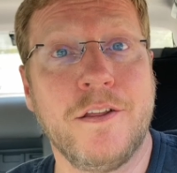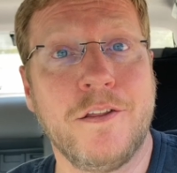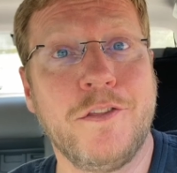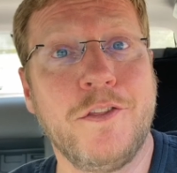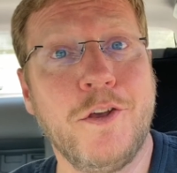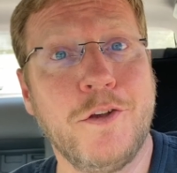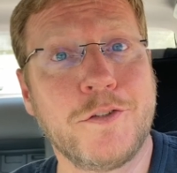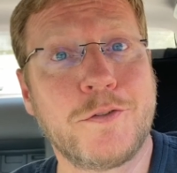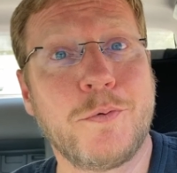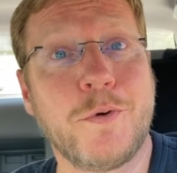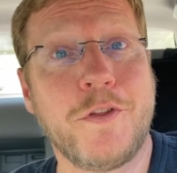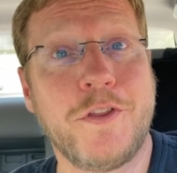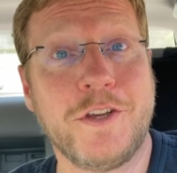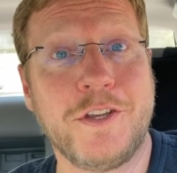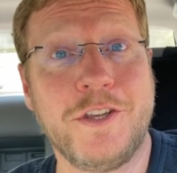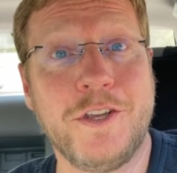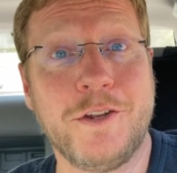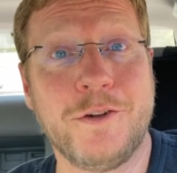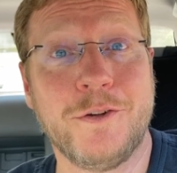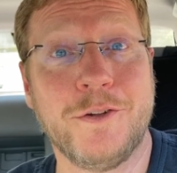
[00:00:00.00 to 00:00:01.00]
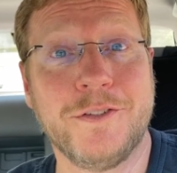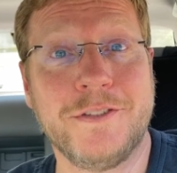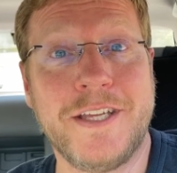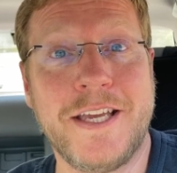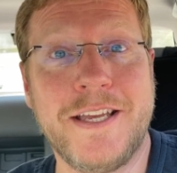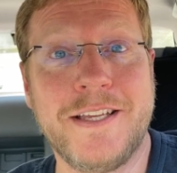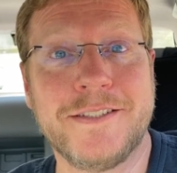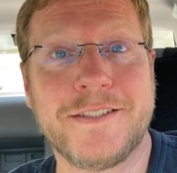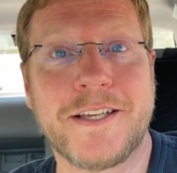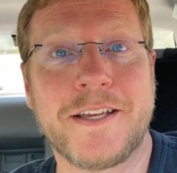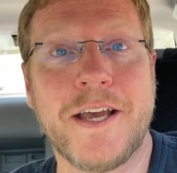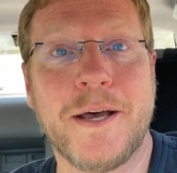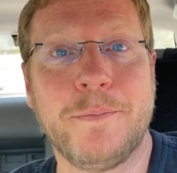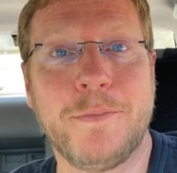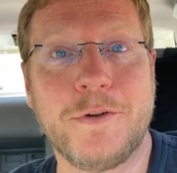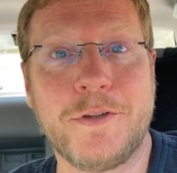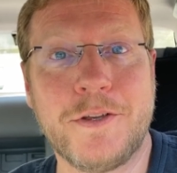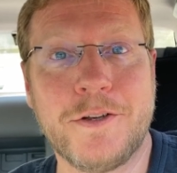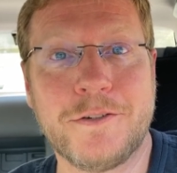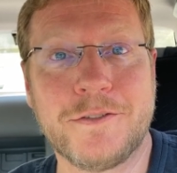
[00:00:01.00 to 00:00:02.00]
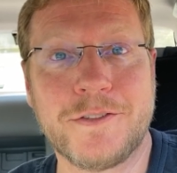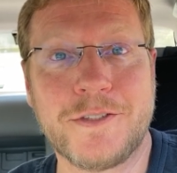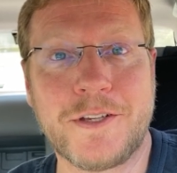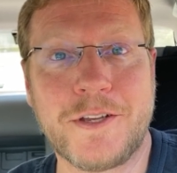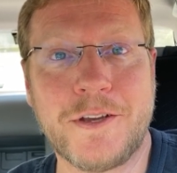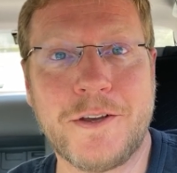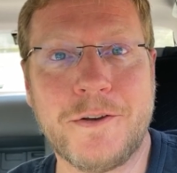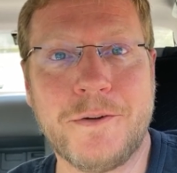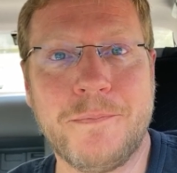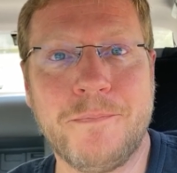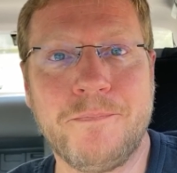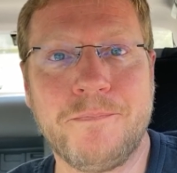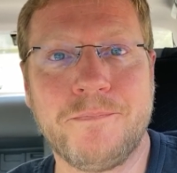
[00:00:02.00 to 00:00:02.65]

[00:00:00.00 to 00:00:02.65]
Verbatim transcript: Those were the good old days a couple years ago.